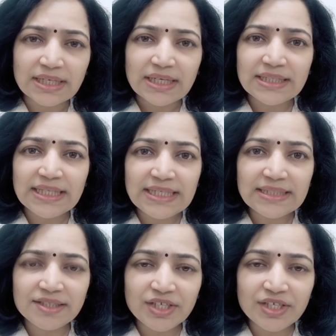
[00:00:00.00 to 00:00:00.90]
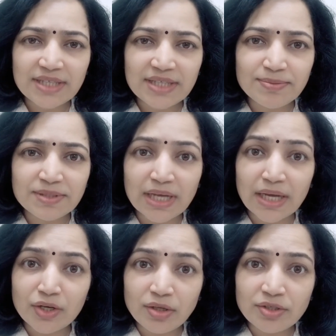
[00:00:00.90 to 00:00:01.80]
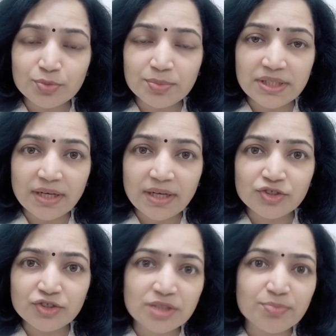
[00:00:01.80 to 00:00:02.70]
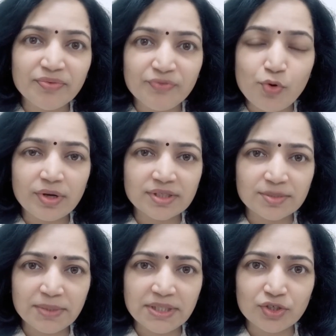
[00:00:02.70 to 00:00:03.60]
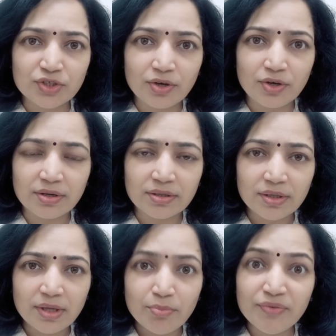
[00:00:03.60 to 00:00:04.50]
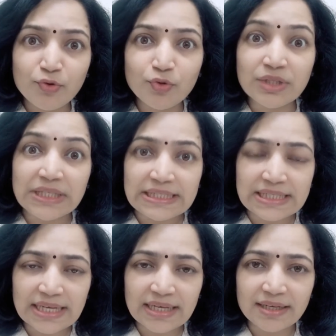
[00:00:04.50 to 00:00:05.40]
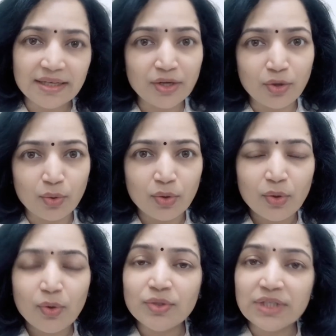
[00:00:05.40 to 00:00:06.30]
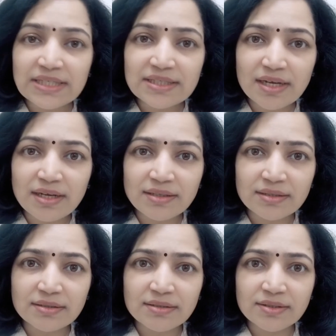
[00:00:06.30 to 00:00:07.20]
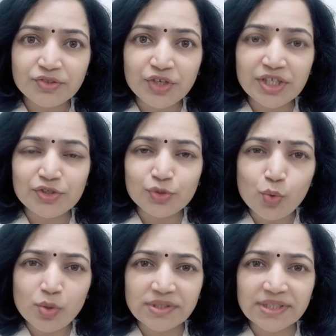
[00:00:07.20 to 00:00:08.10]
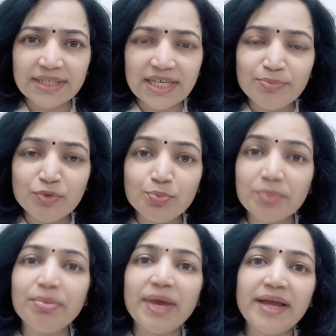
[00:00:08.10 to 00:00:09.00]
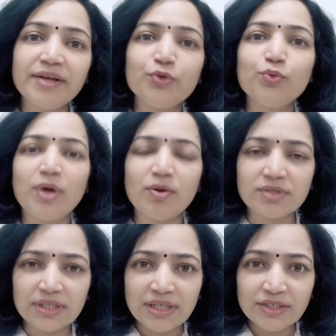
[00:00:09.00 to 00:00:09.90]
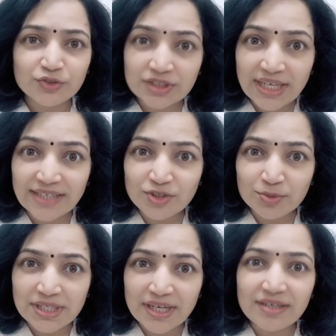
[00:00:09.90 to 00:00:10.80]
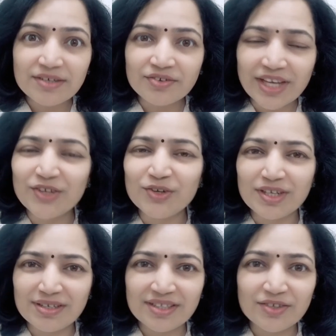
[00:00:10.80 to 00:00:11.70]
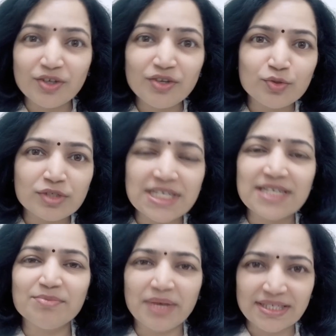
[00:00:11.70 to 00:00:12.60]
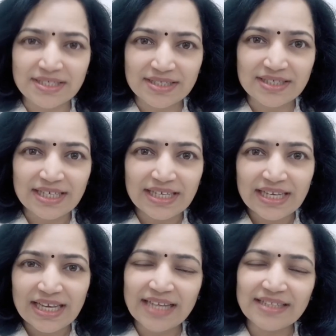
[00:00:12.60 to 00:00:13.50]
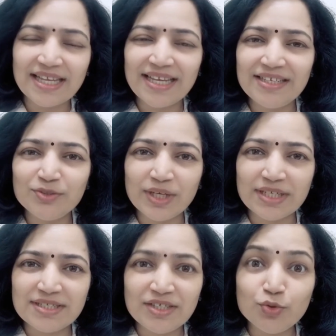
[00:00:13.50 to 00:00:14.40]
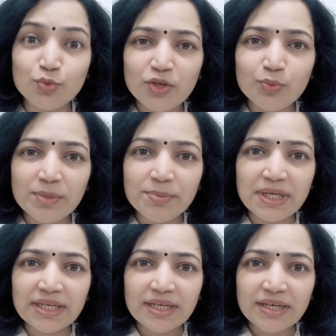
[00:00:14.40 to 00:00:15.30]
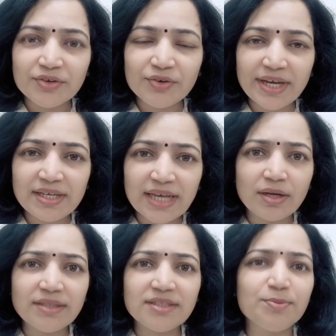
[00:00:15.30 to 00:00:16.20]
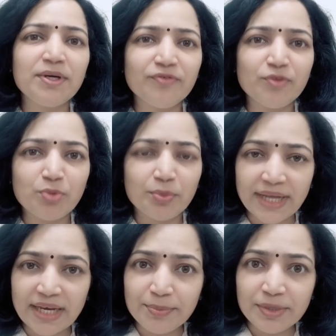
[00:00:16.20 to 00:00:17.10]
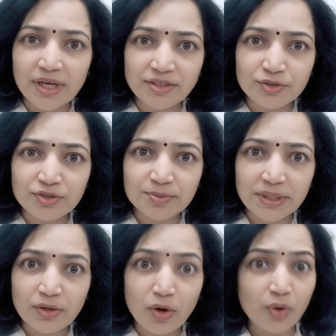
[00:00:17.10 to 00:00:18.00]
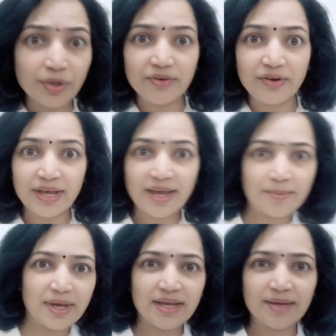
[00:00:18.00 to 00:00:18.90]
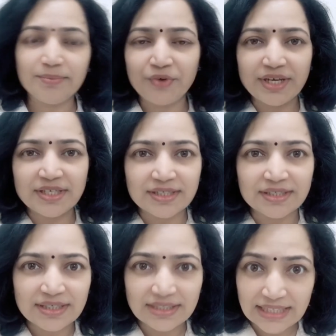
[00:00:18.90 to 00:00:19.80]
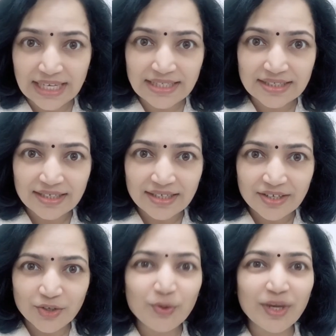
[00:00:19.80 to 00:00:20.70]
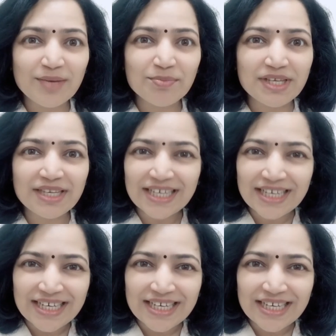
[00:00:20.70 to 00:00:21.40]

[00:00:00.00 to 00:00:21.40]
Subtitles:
these three steps are not to be done just before a speech or before the day. No, these are the three tools that keep you prepared throughout. So this has to be done regularly on a routine basis. And then you can see you will be ready at the spur of the moment. Anybody asks you to speak? Oh, here I am ready. Yes, you can be